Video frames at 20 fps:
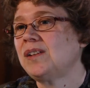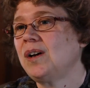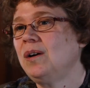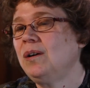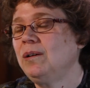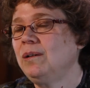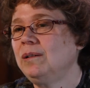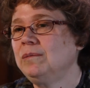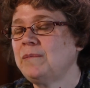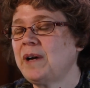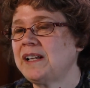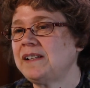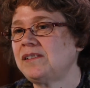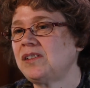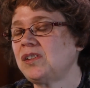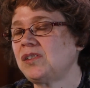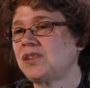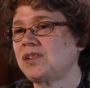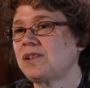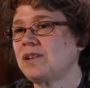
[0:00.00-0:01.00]
so my
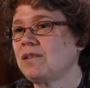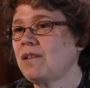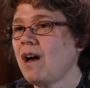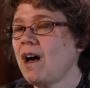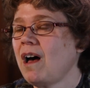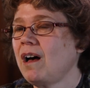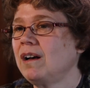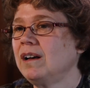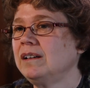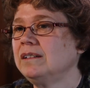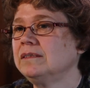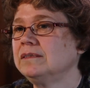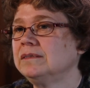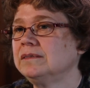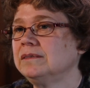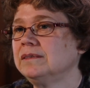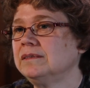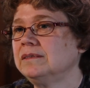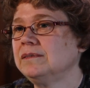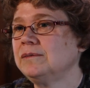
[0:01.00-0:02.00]
sister-in-law
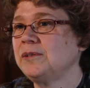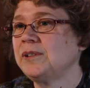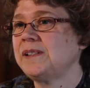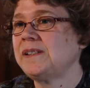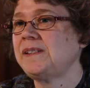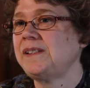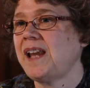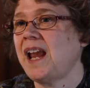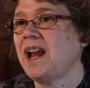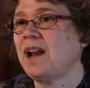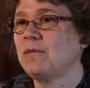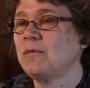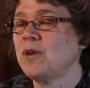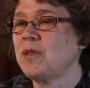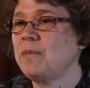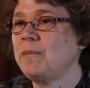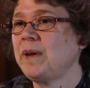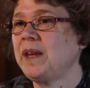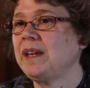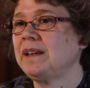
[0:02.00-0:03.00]
was staying
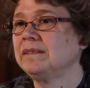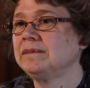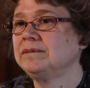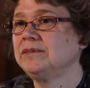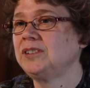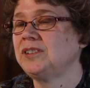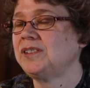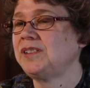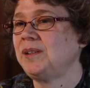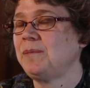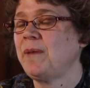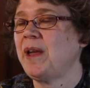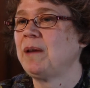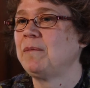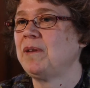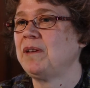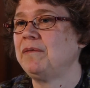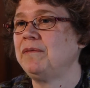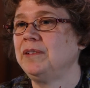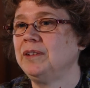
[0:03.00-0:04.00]
with me just to
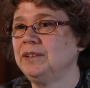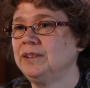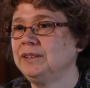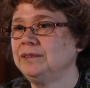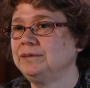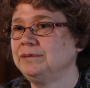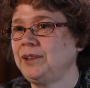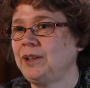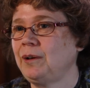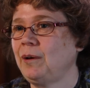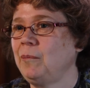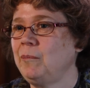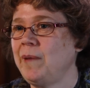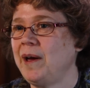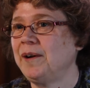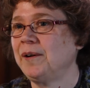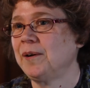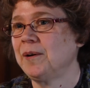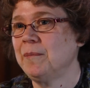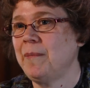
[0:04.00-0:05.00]
make me feel,
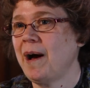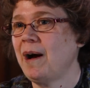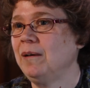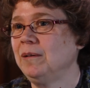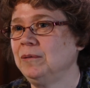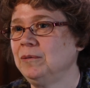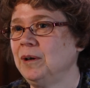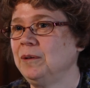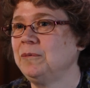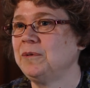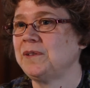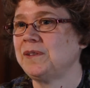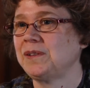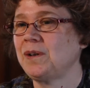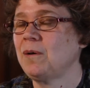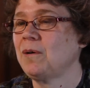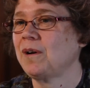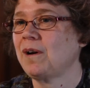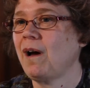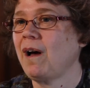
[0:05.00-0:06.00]
better about what was
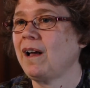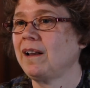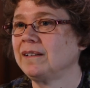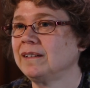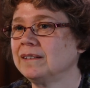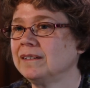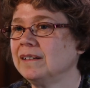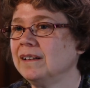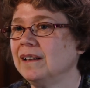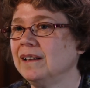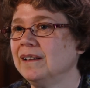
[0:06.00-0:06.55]
going on.